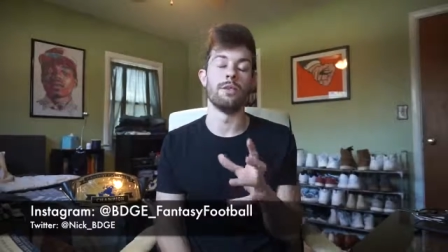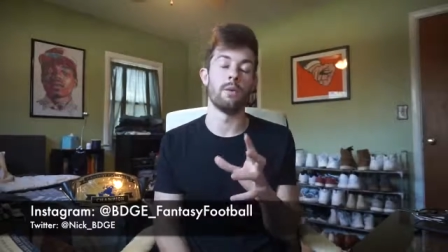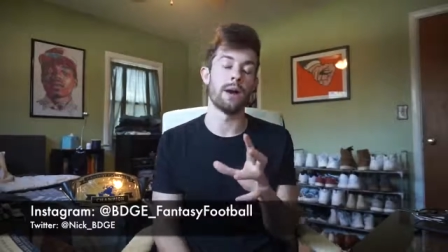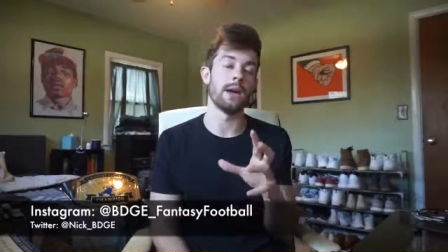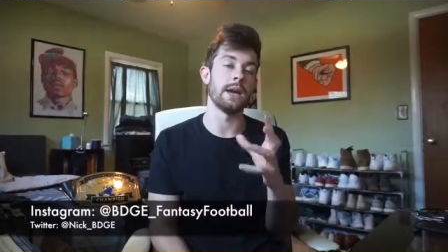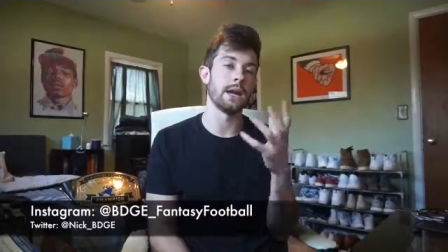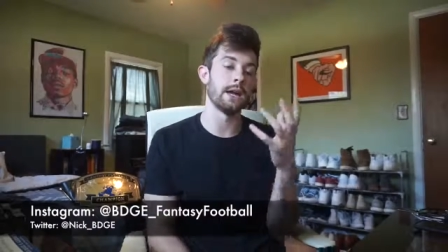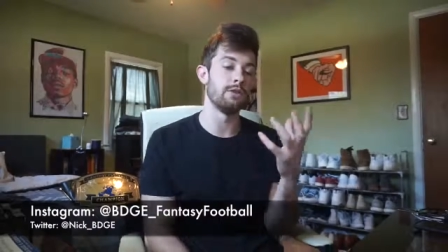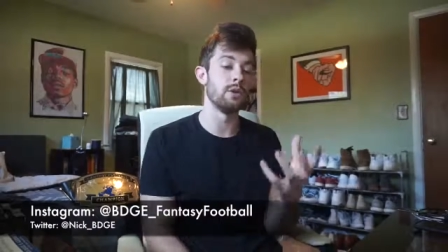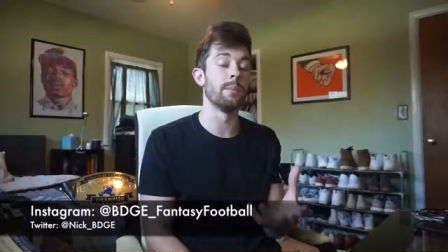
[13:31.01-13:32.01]
The way,
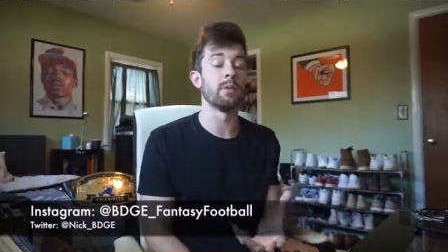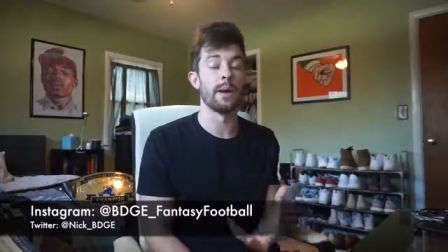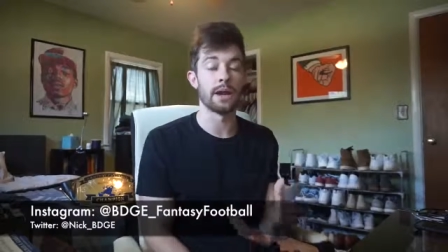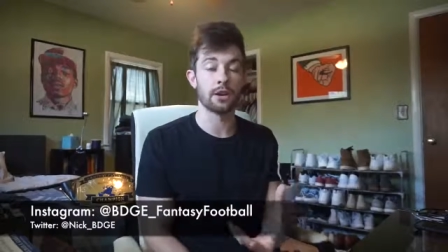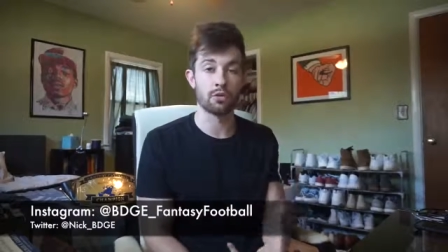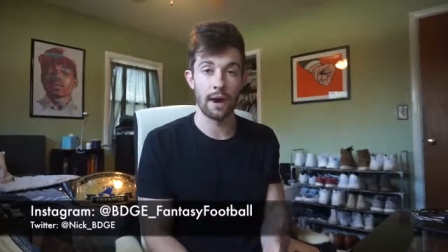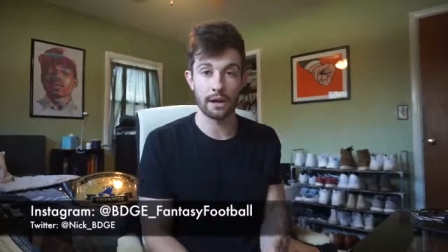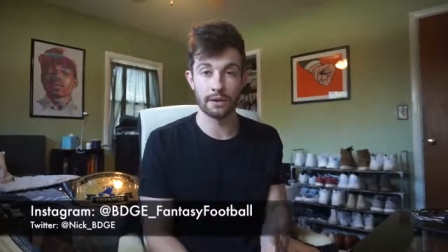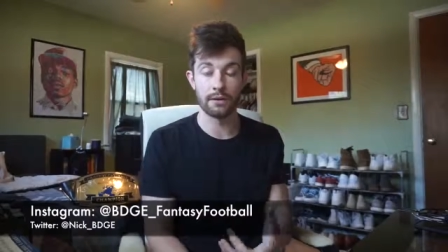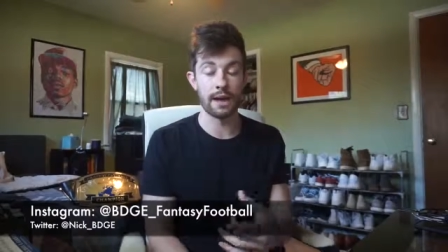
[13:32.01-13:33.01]
if you implement it
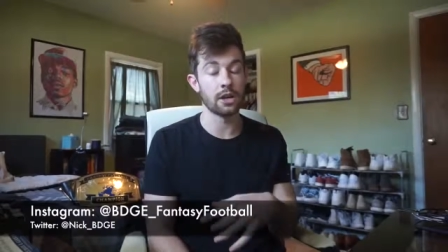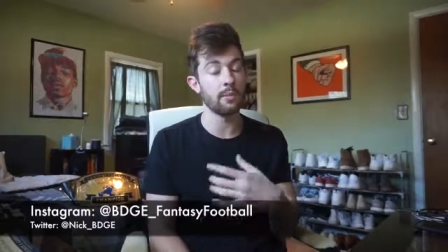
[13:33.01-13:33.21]
correctly, right?